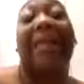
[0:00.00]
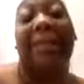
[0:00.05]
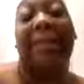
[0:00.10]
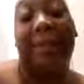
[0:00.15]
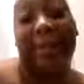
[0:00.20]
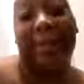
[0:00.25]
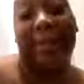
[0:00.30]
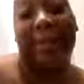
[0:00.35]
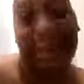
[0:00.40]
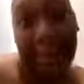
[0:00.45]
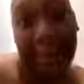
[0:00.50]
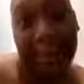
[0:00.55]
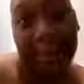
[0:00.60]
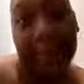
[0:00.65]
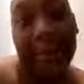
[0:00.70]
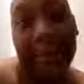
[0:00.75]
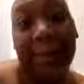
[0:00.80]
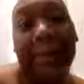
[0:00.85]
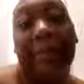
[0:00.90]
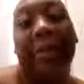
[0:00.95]
do my
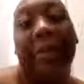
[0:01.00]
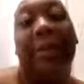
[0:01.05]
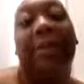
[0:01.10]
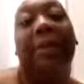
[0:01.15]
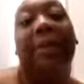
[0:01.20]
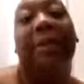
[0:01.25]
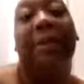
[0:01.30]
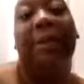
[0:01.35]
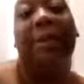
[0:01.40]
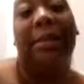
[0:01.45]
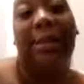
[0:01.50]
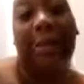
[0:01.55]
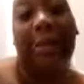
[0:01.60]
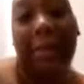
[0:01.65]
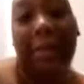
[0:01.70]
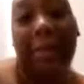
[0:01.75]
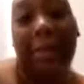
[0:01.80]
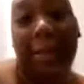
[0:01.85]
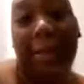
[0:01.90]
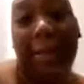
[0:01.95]
PD stuff.
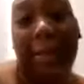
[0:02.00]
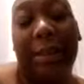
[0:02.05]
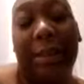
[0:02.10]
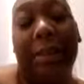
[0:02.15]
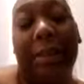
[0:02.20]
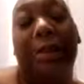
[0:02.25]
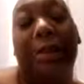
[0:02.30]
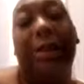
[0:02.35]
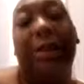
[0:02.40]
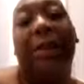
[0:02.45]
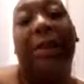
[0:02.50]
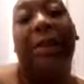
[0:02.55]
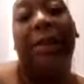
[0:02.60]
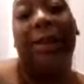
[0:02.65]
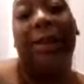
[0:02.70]
I